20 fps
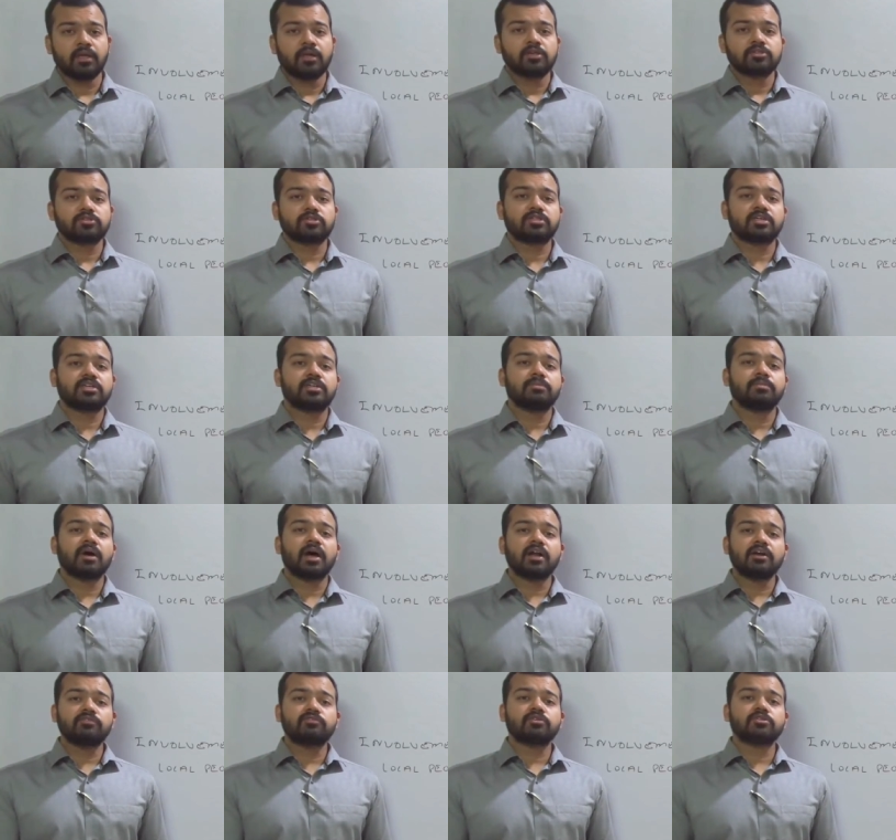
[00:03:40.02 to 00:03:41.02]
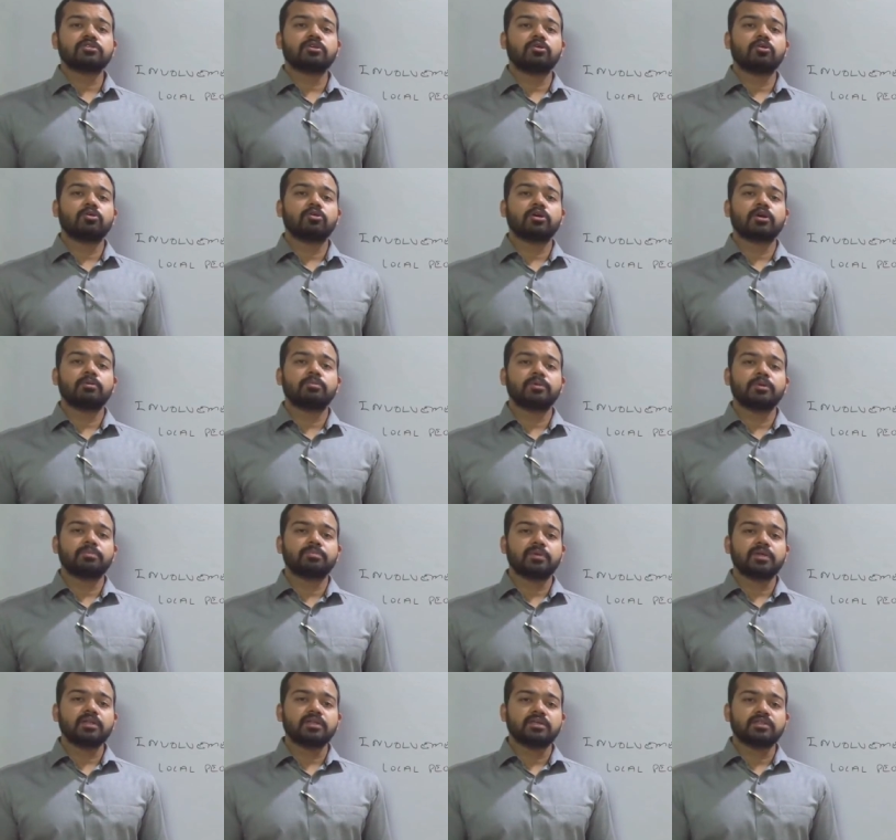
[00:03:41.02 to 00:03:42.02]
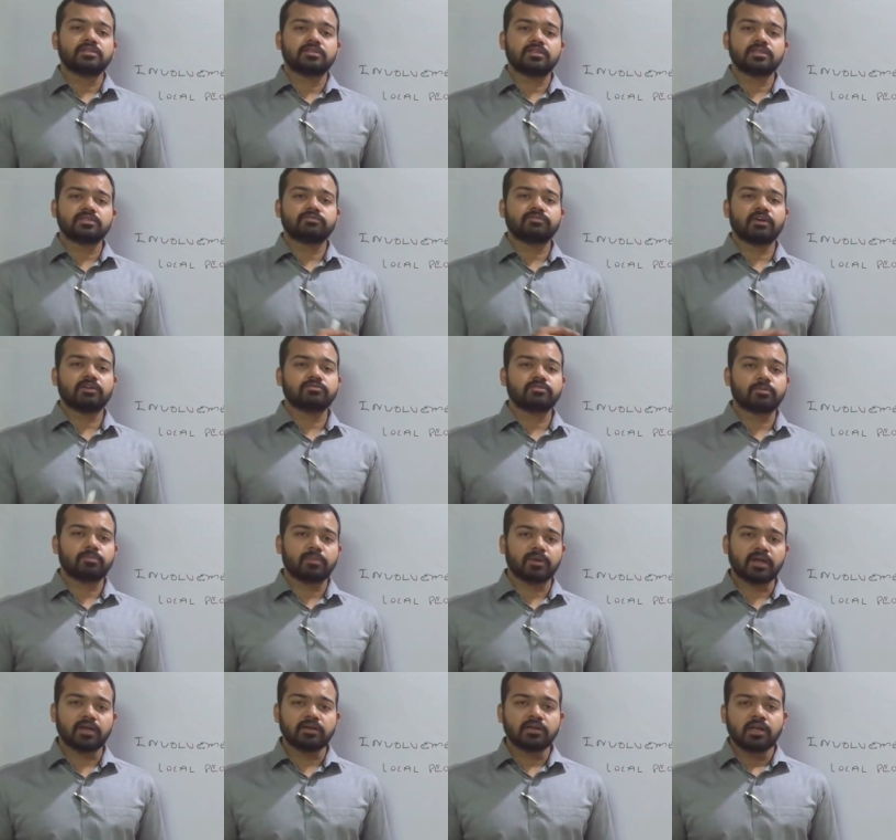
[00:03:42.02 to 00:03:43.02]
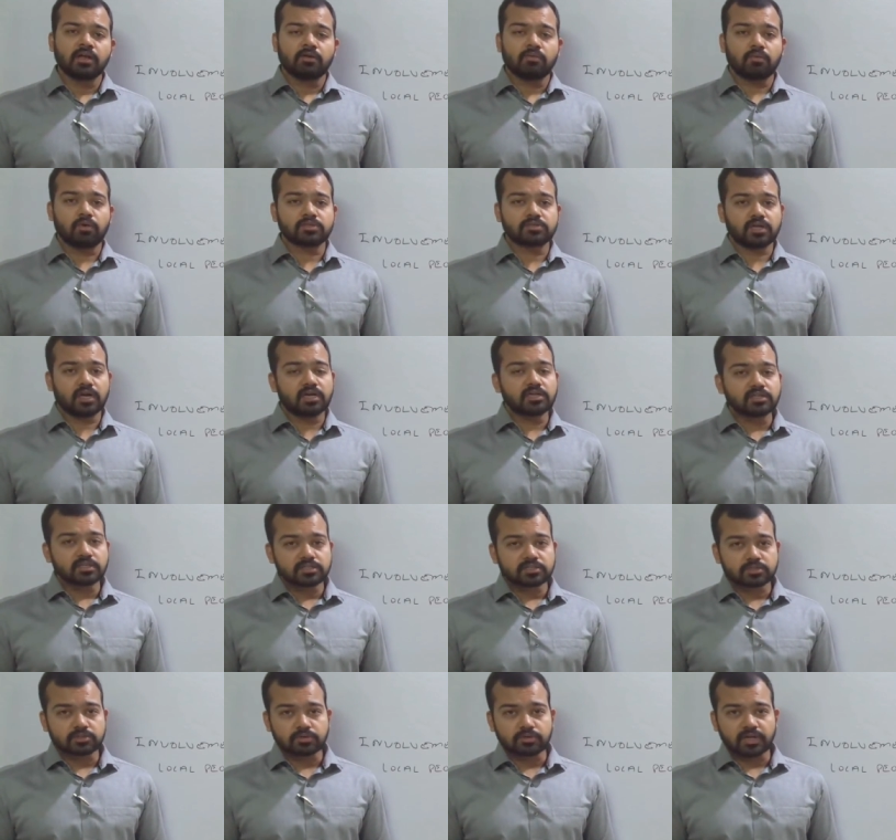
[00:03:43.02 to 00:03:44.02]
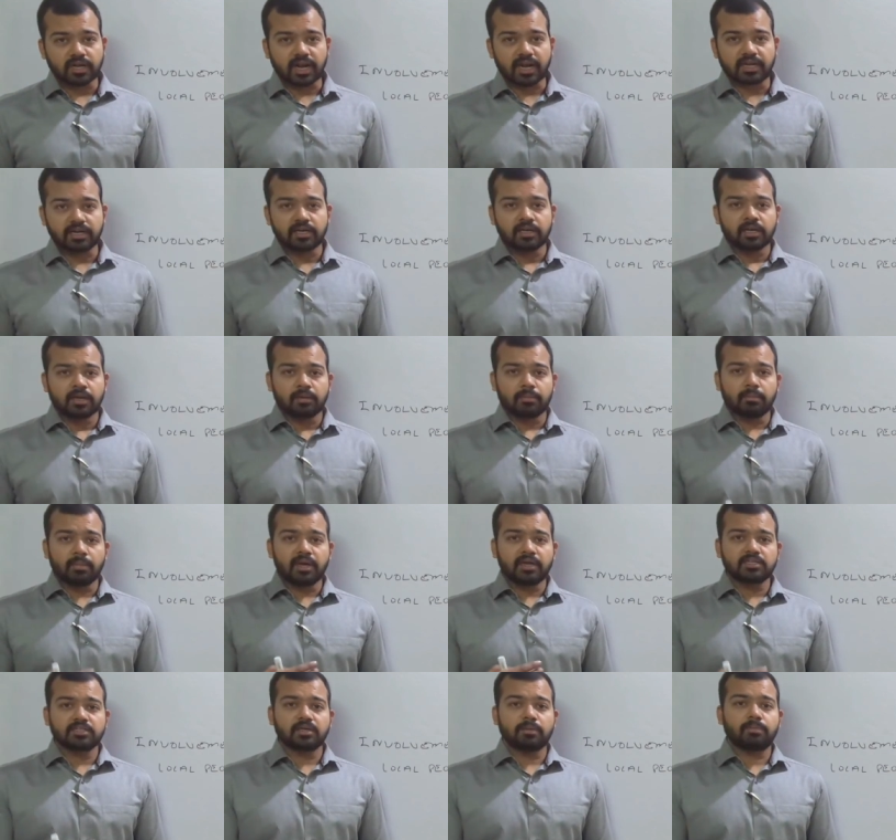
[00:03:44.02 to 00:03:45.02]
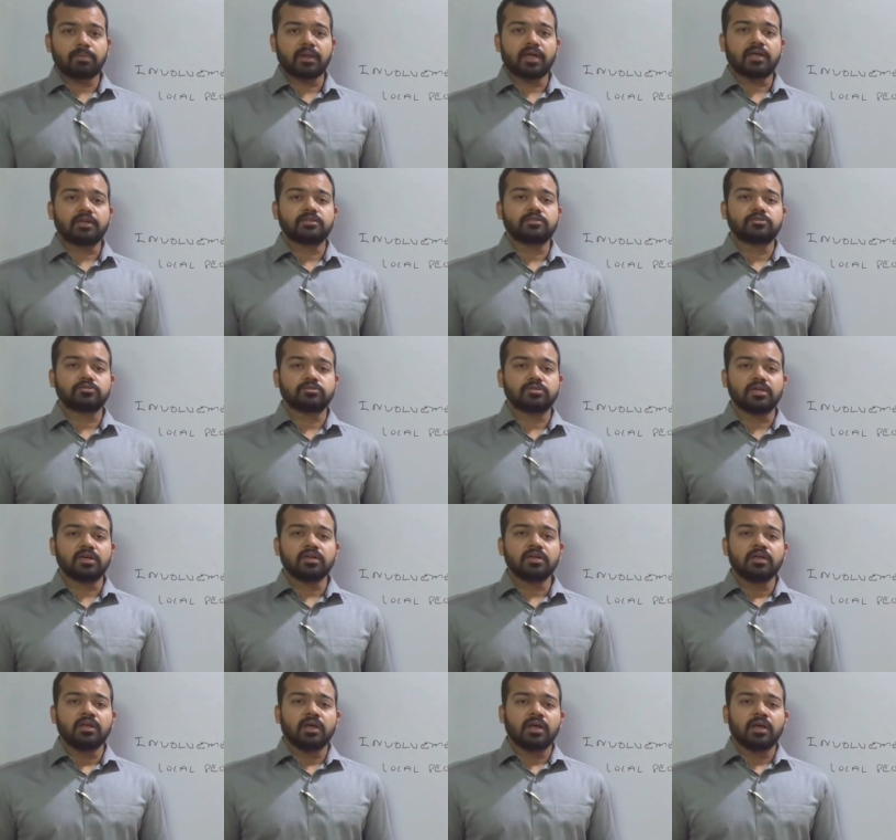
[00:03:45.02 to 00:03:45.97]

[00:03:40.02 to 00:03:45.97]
So the demand for the local people in this 5-year plan was understood and made the plan to the